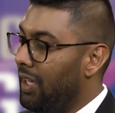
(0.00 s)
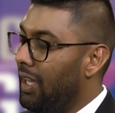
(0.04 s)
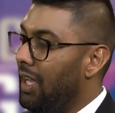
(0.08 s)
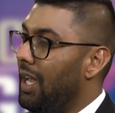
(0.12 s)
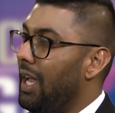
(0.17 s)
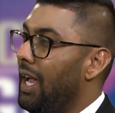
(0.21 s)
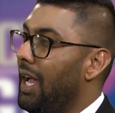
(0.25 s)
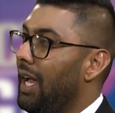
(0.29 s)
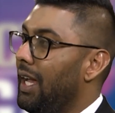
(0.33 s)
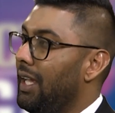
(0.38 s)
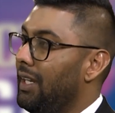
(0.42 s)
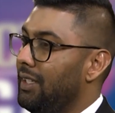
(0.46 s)

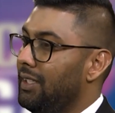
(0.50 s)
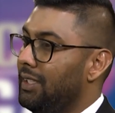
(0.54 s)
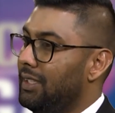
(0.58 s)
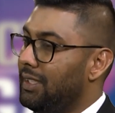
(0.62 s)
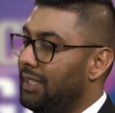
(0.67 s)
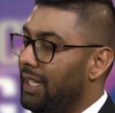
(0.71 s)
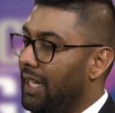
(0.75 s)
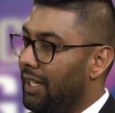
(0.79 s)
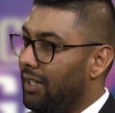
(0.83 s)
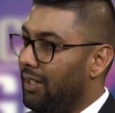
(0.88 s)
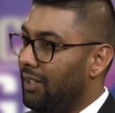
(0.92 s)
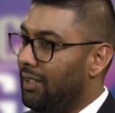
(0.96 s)
and
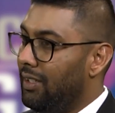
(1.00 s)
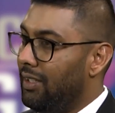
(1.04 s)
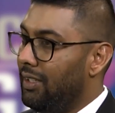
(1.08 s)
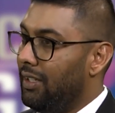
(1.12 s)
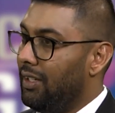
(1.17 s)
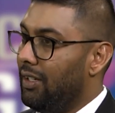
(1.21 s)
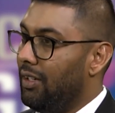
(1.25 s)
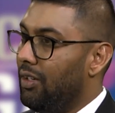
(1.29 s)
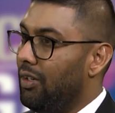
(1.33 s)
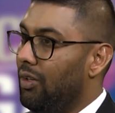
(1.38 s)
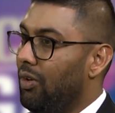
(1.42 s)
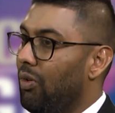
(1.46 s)

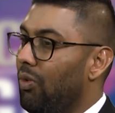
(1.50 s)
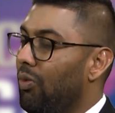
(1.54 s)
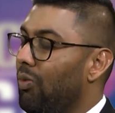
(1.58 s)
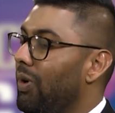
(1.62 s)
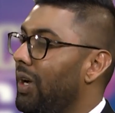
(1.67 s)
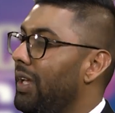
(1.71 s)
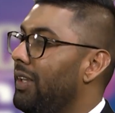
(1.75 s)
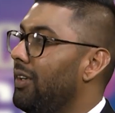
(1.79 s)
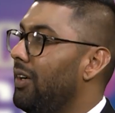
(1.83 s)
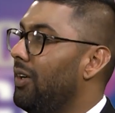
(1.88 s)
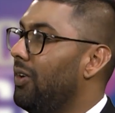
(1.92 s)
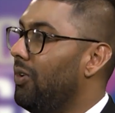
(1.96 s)
secondly,
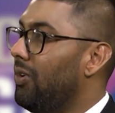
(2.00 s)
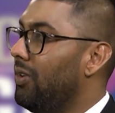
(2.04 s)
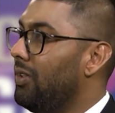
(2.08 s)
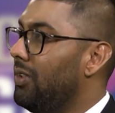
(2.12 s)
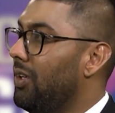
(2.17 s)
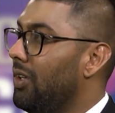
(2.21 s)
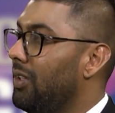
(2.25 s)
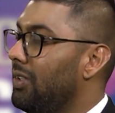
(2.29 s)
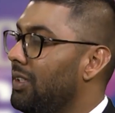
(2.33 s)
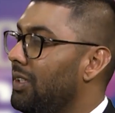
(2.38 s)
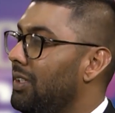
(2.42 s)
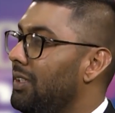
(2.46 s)
whether or
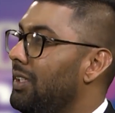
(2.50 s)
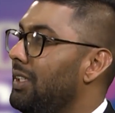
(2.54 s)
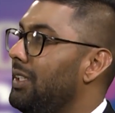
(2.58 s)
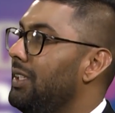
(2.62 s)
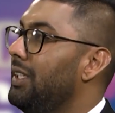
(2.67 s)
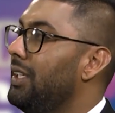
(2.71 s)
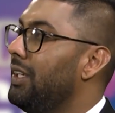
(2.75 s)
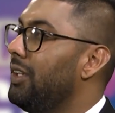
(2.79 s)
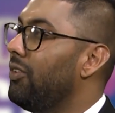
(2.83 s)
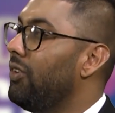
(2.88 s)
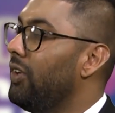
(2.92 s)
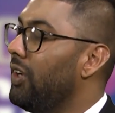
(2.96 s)
not the
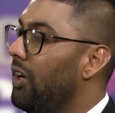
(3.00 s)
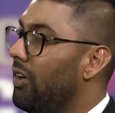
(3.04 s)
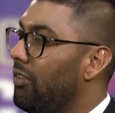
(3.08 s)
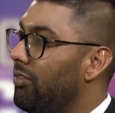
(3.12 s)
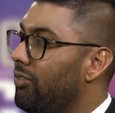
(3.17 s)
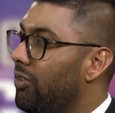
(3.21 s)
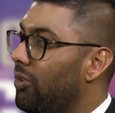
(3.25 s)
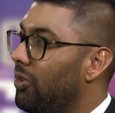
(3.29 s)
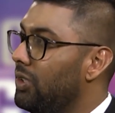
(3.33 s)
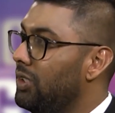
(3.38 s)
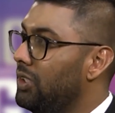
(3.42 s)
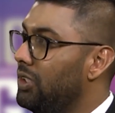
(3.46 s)
degree of
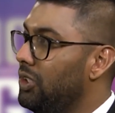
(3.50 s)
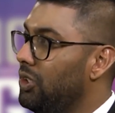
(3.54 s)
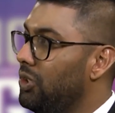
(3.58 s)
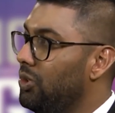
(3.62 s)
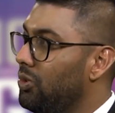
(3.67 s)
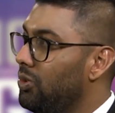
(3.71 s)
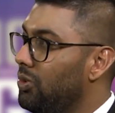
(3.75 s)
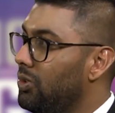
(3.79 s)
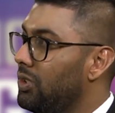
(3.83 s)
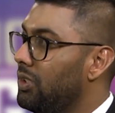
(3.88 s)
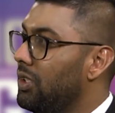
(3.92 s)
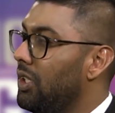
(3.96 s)
force
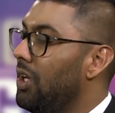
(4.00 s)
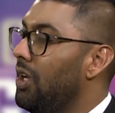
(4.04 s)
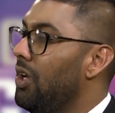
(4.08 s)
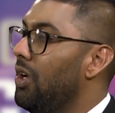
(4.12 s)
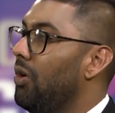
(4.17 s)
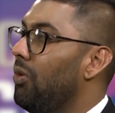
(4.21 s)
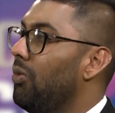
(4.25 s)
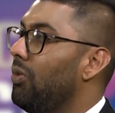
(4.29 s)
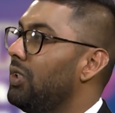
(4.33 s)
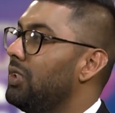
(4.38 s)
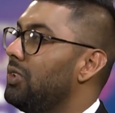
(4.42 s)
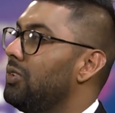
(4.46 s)
used
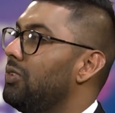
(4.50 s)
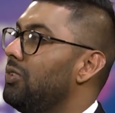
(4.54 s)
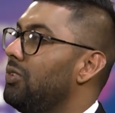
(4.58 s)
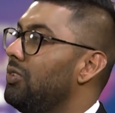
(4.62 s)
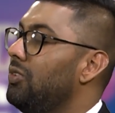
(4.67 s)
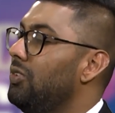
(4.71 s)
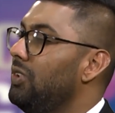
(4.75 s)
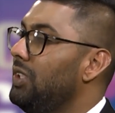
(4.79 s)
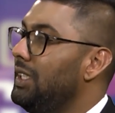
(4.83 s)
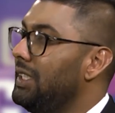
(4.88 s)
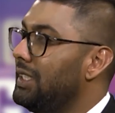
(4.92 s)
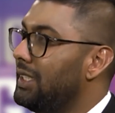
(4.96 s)
was
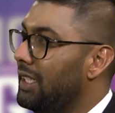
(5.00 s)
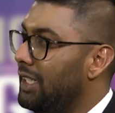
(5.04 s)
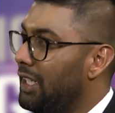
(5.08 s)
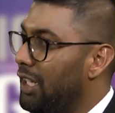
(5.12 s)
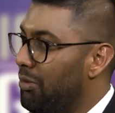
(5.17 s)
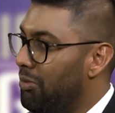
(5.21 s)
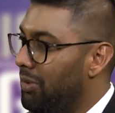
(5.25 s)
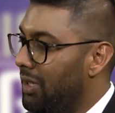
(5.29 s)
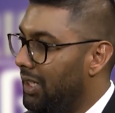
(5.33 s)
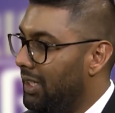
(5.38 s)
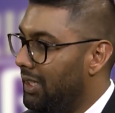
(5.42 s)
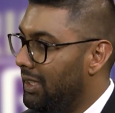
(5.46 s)

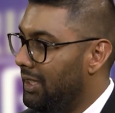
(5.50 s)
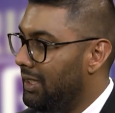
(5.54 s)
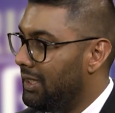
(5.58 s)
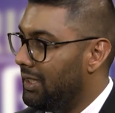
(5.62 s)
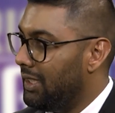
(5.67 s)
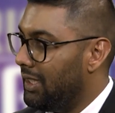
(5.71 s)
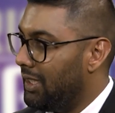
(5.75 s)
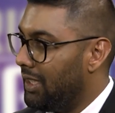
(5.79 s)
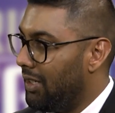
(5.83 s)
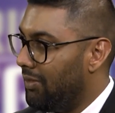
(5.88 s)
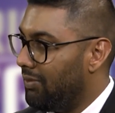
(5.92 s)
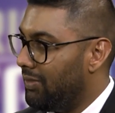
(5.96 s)
reasonable in the
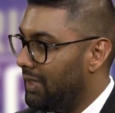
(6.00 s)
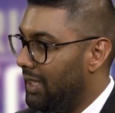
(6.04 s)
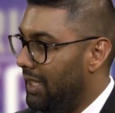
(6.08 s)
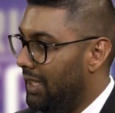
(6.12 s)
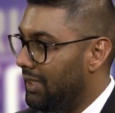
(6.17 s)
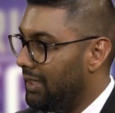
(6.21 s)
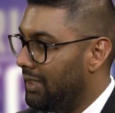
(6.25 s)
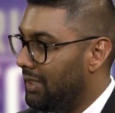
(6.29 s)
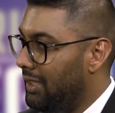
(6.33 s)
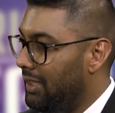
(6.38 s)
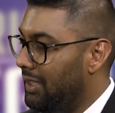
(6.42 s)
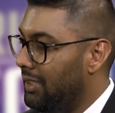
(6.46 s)

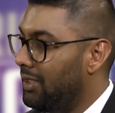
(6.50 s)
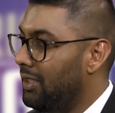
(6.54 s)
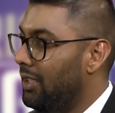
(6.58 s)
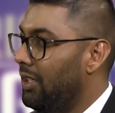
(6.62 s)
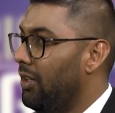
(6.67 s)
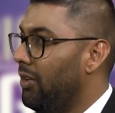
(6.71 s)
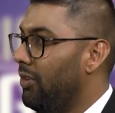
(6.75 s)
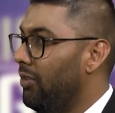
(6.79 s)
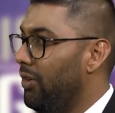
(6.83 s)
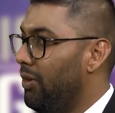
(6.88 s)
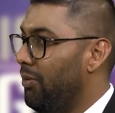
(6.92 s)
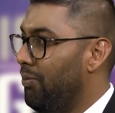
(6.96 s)
circumstances.
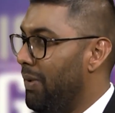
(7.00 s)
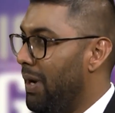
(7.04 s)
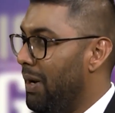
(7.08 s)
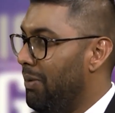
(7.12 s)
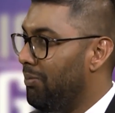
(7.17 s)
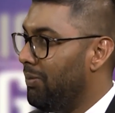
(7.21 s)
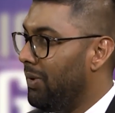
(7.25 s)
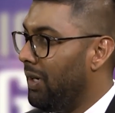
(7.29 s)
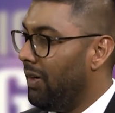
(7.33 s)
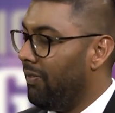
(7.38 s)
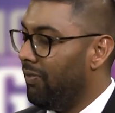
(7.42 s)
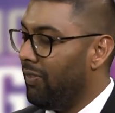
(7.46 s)

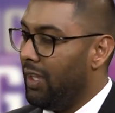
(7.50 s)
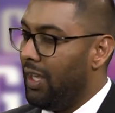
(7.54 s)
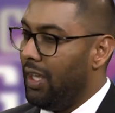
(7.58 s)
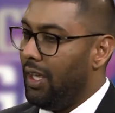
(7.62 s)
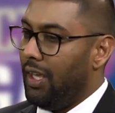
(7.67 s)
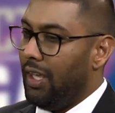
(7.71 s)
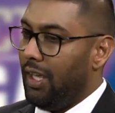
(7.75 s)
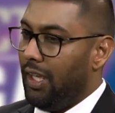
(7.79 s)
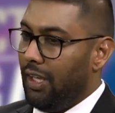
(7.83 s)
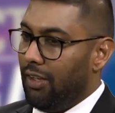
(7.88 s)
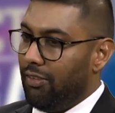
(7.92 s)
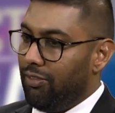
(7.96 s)
Remember,
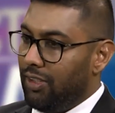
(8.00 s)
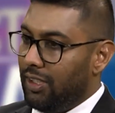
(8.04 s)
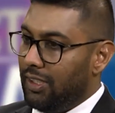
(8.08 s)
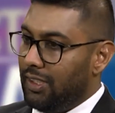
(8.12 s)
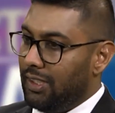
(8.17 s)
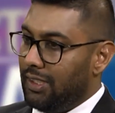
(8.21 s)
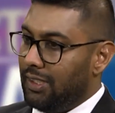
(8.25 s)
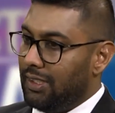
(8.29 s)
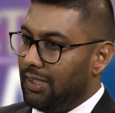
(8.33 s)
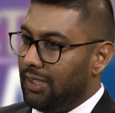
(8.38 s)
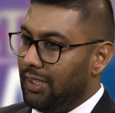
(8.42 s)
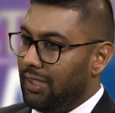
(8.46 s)
if it
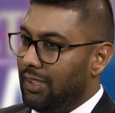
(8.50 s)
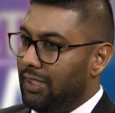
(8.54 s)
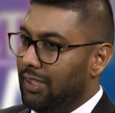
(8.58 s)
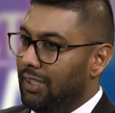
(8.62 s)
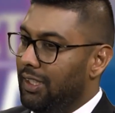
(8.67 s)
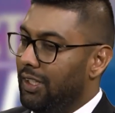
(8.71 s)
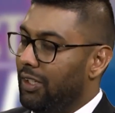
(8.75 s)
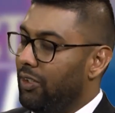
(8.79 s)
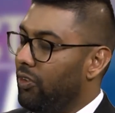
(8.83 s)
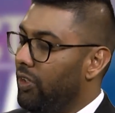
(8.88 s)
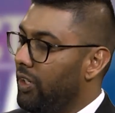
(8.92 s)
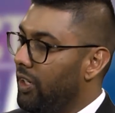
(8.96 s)
is, the
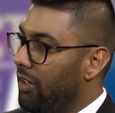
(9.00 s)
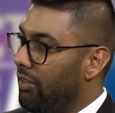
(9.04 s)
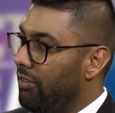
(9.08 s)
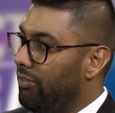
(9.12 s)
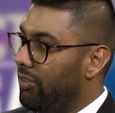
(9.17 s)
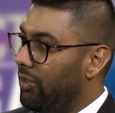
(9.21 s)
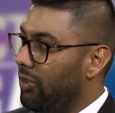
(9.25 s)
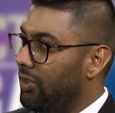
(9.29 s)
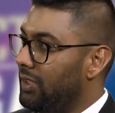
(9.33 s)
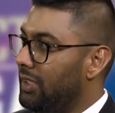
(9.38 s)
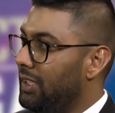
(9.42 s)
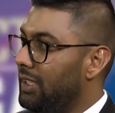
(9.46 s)
degree of
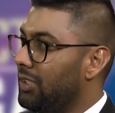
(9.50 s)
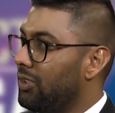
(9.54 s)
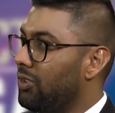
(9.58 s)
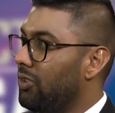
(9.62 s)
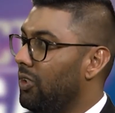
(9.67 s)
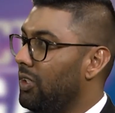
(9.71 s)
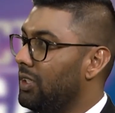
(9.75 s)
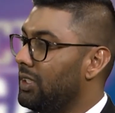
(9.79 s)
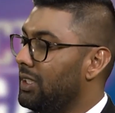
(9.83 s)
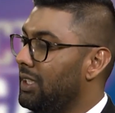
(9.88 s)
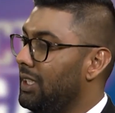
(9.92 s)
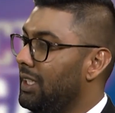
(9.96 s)
force is
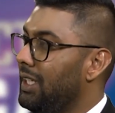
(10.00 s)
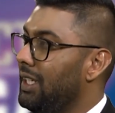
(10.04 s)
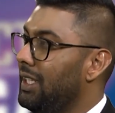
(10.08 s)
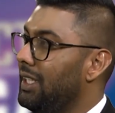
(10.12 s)
grossly